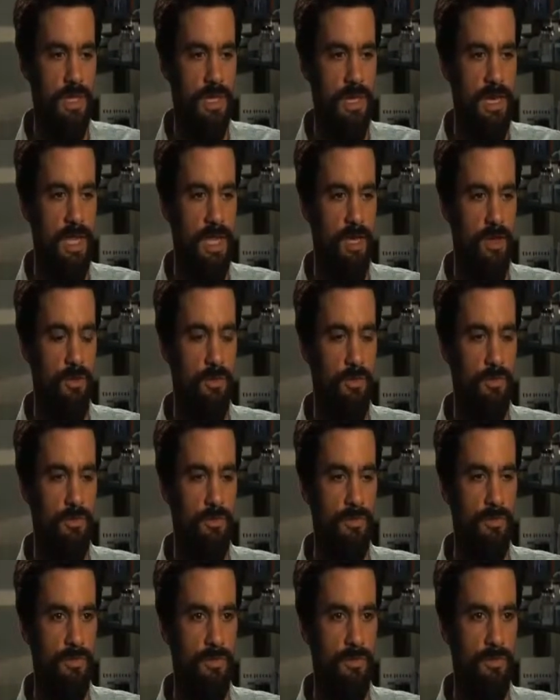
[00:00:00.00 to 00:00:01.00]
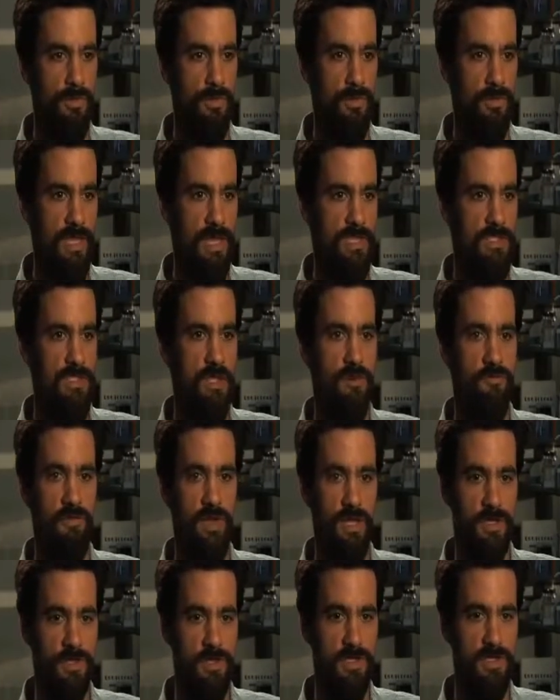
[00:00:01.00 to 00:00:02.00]
Now, Exxon
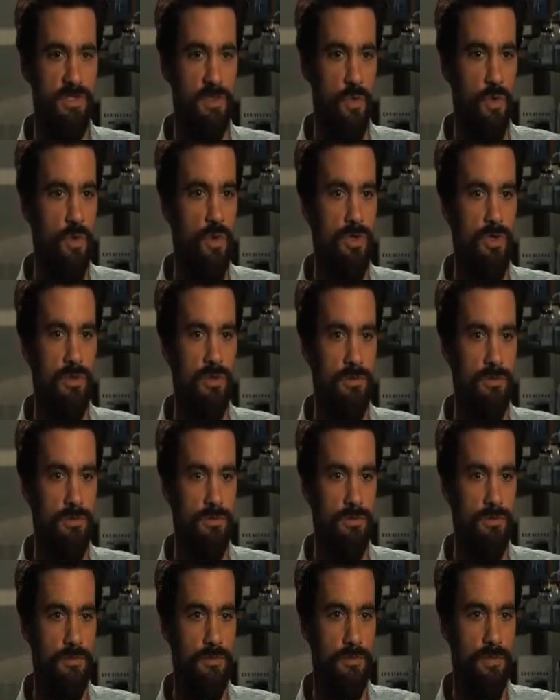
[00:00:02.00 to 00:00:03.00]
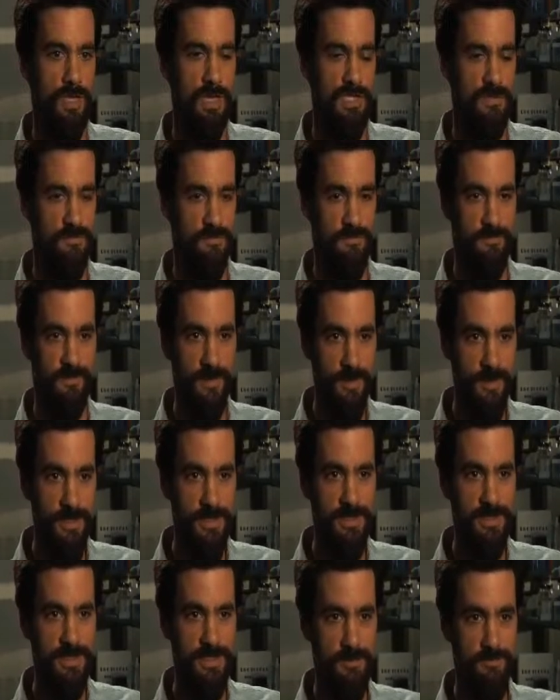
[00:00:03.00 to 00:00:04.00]
Valdez oil has very
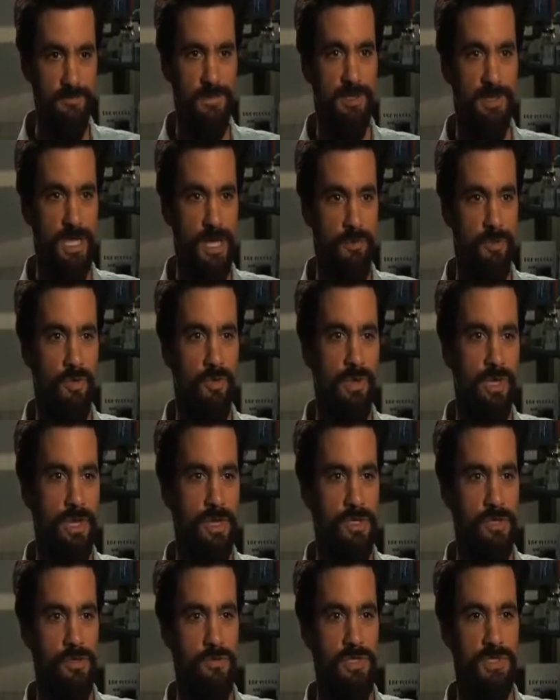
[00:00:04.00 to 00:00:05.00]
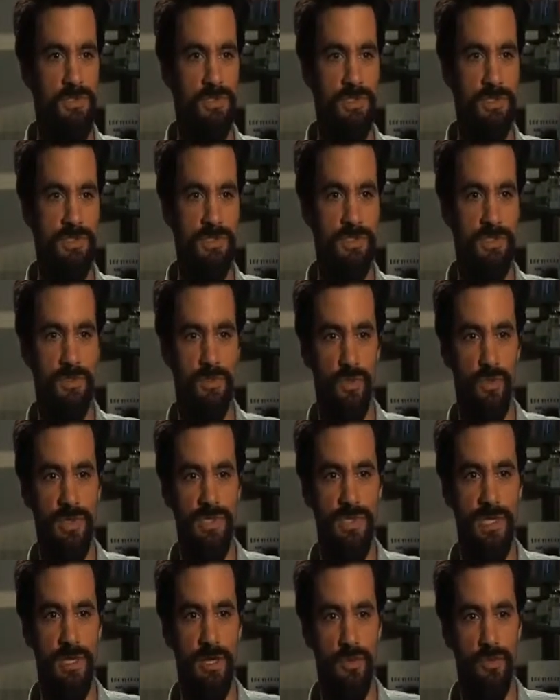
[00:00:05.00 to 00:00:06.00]
different chemical characteristics to
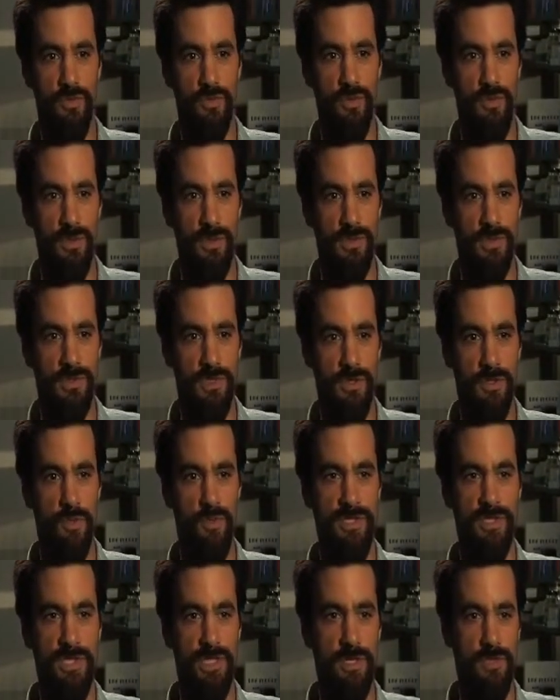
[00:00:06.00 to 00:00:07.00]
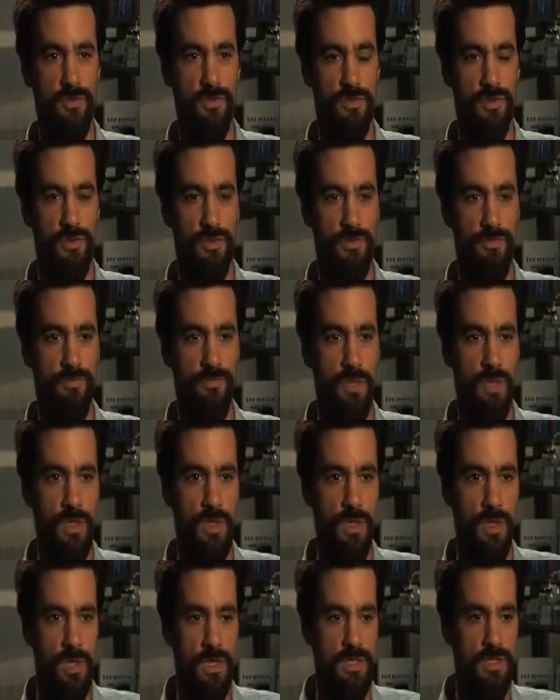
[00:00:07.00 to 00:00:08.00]
Louisiana crude oil, South Louisiana crude.
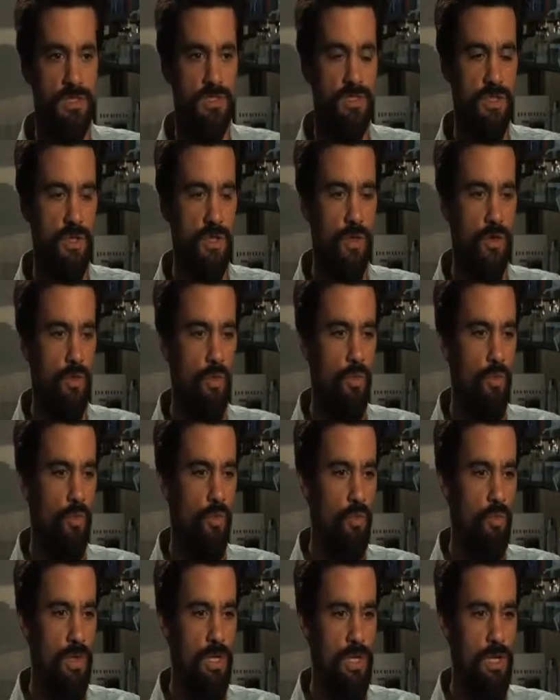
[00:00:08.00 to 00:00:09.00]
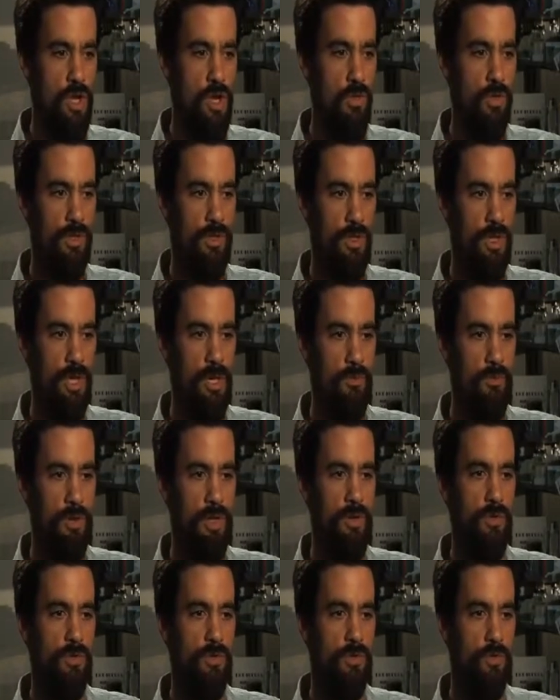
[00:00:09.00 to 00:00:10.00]
So we know a lot
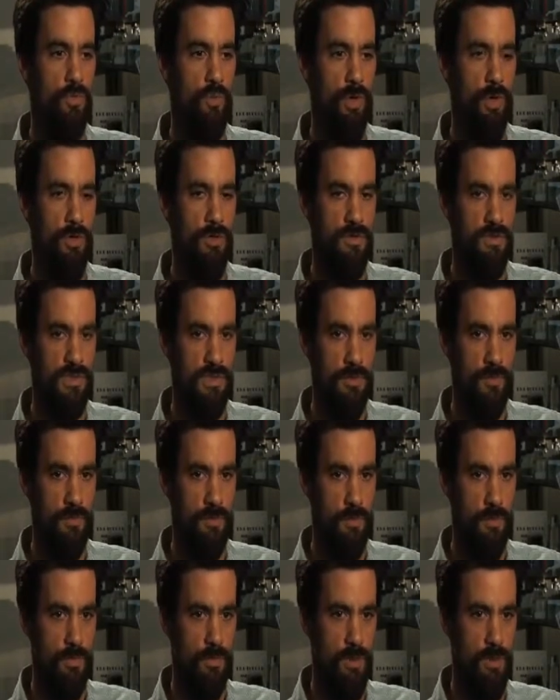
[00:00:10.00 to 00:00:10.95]
about what are some